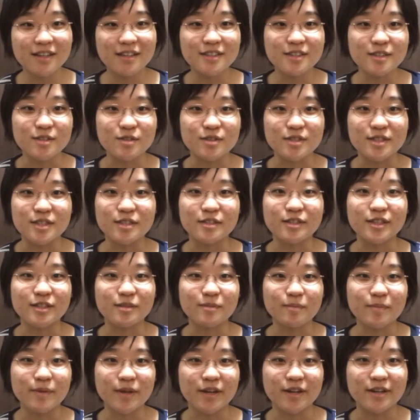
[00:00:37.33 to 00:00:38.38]
to see
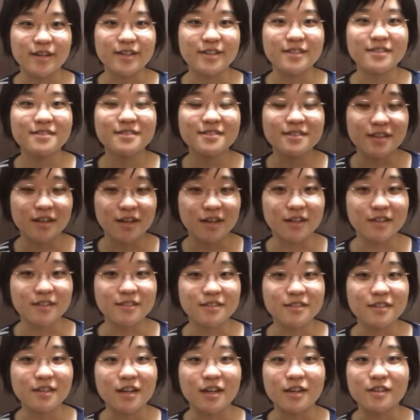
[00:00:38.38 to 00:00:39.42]
grandparents
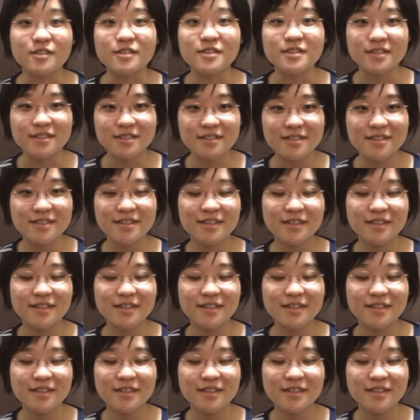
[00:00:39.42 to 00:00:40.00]
and cousins.